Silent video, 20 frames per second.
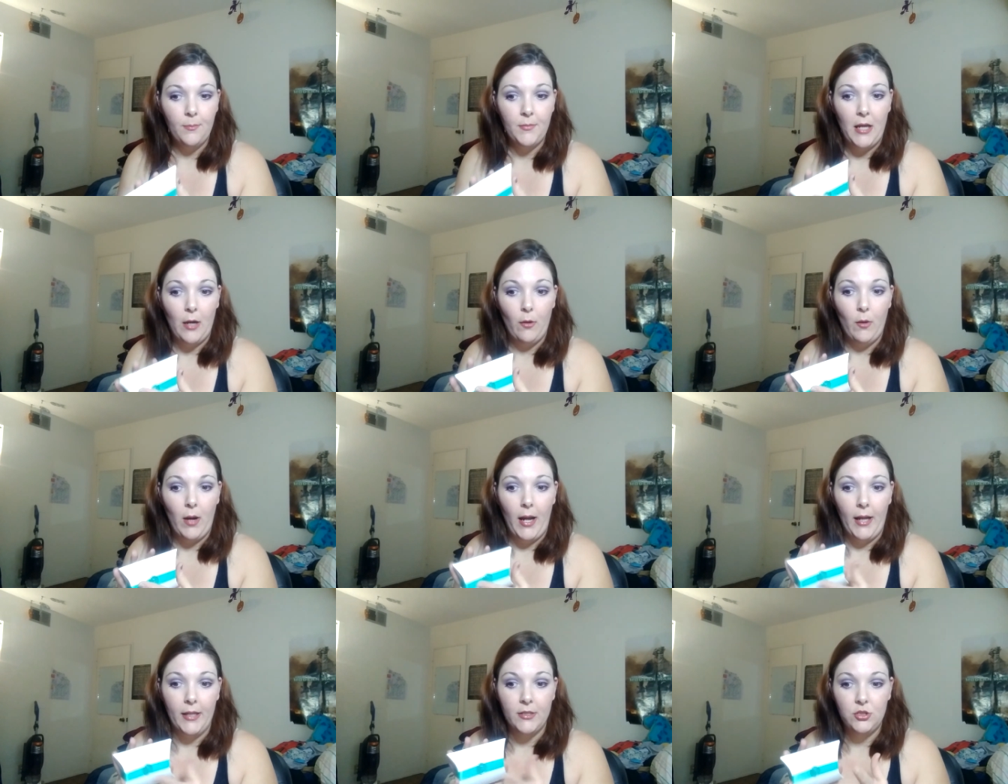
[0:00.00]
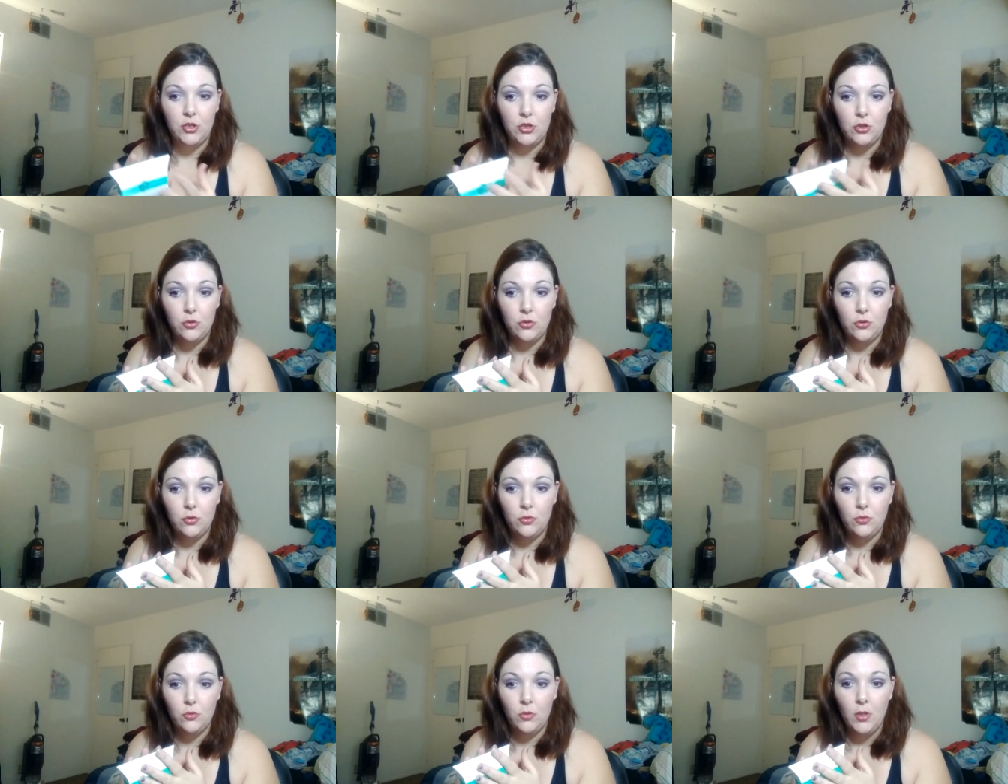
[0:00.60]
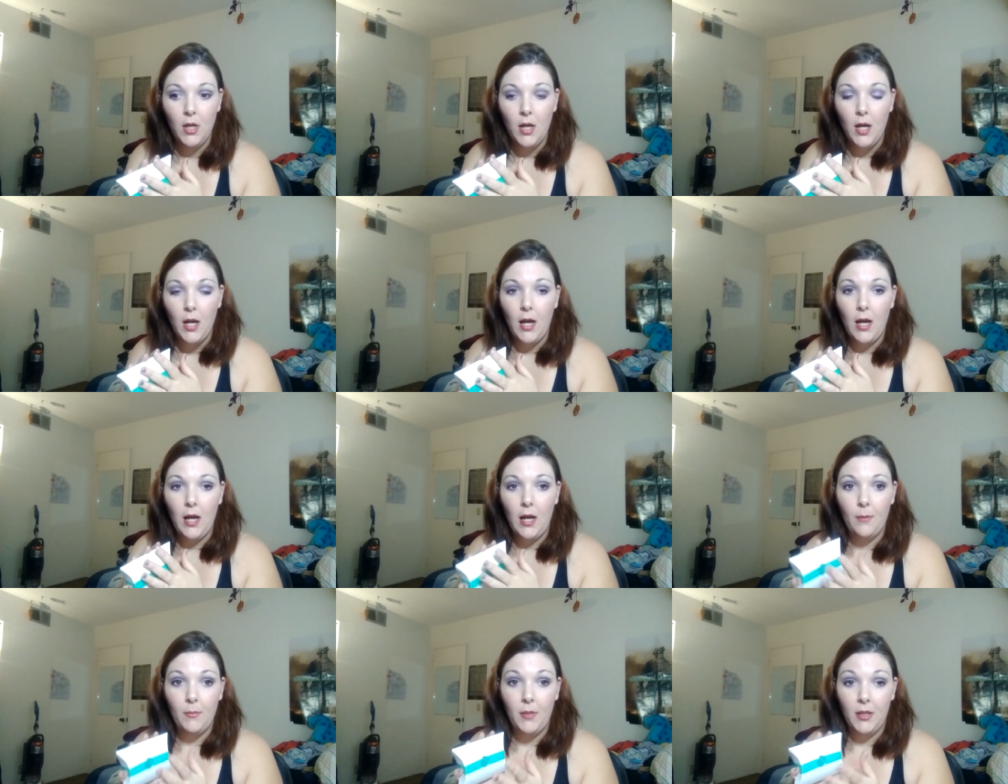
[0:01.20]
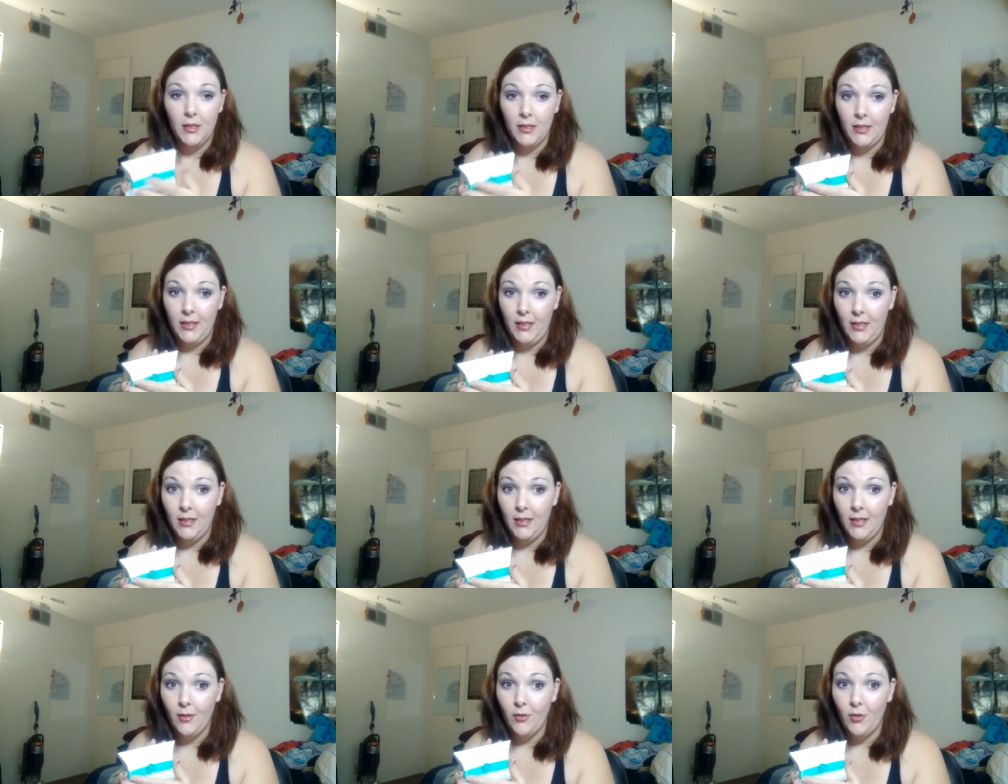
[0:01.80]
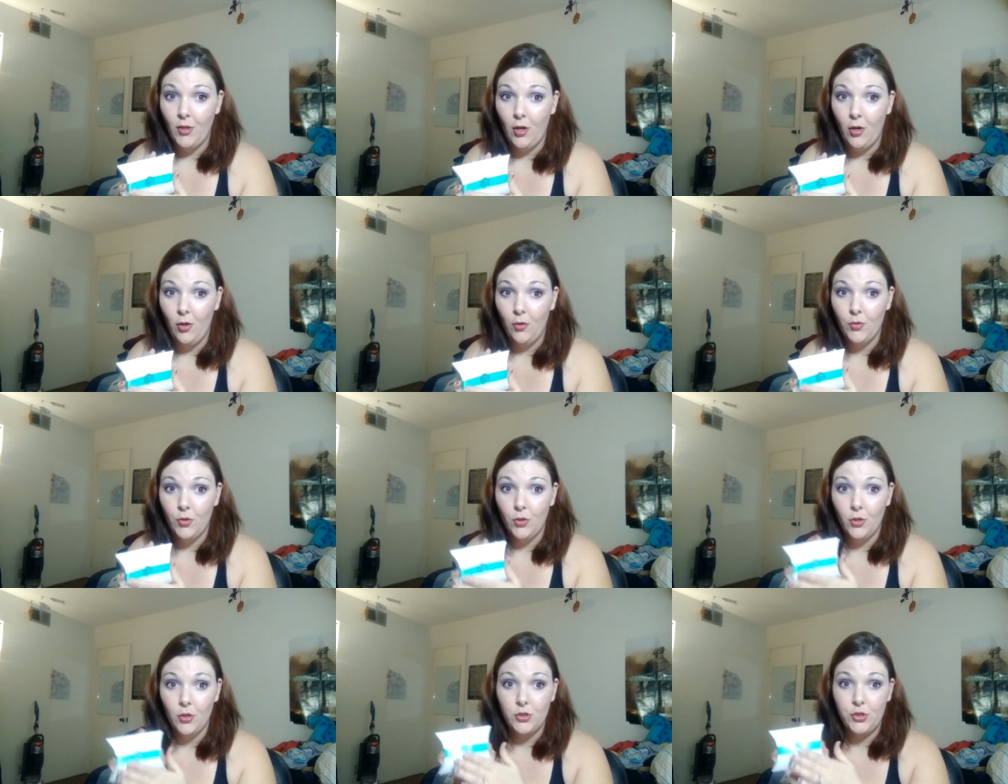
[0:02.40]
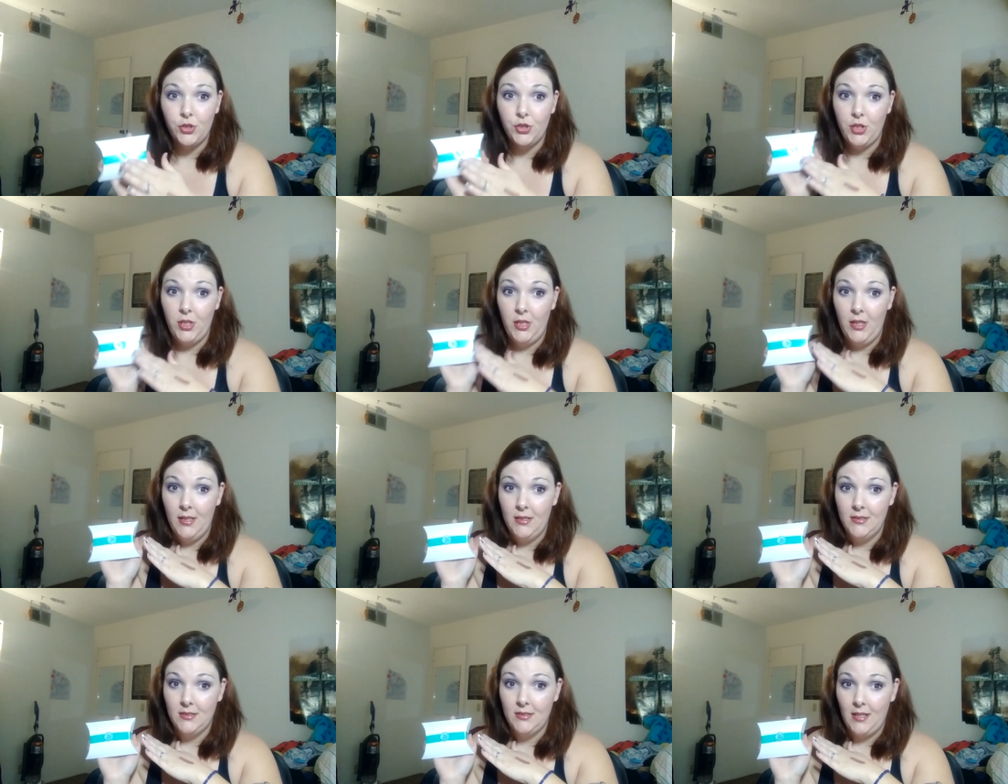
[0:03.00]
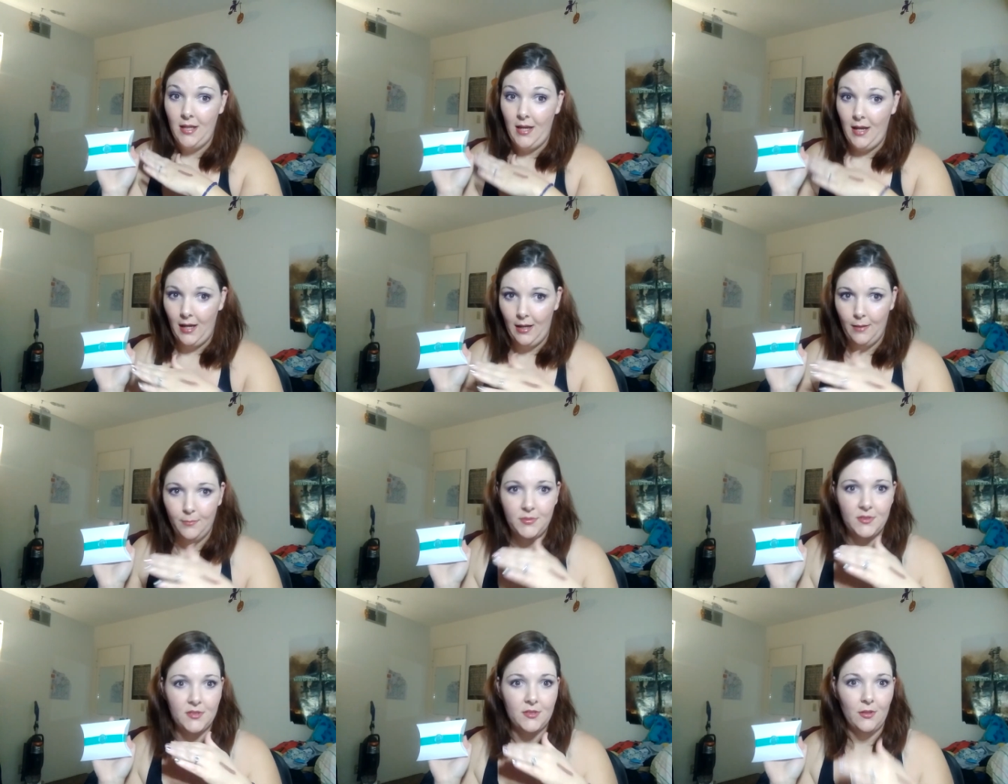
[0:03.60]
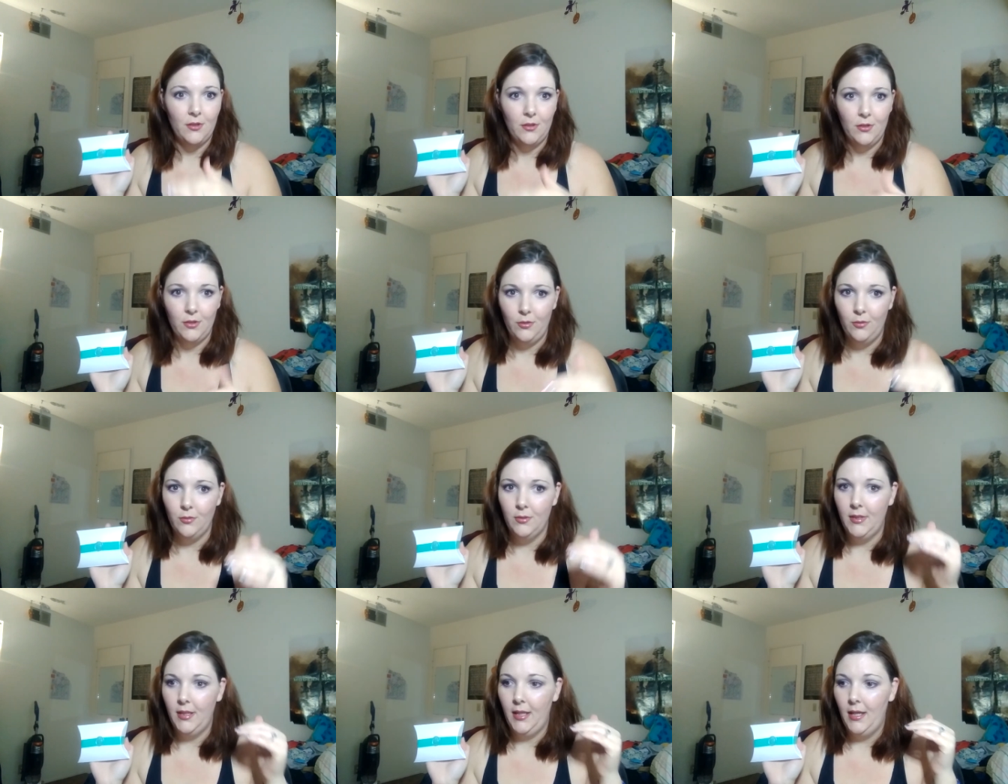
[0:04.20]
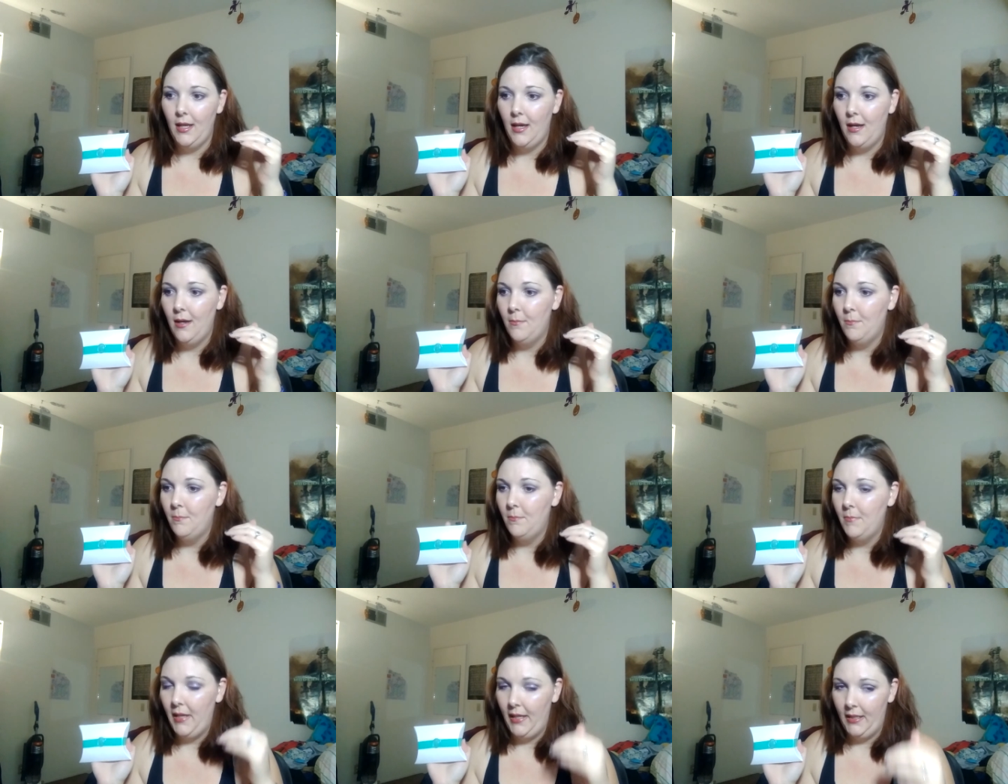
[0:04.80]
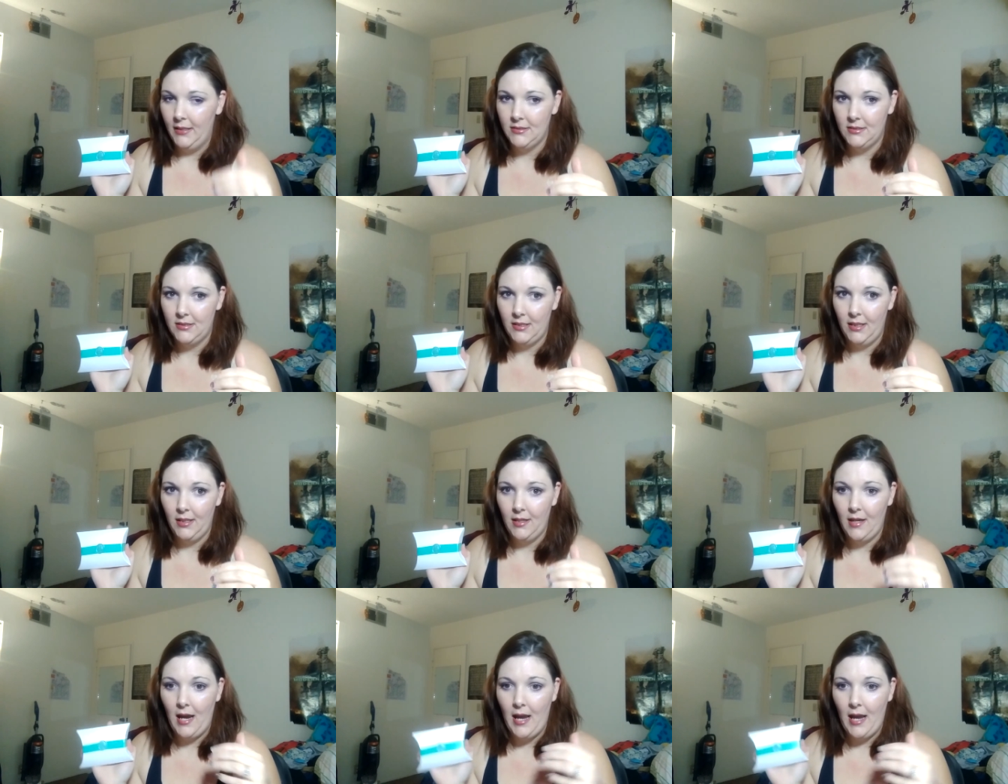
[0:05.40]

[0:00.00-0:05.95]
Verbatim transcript: Now, I do, um, Helena, the owner, she is absolutely amazing.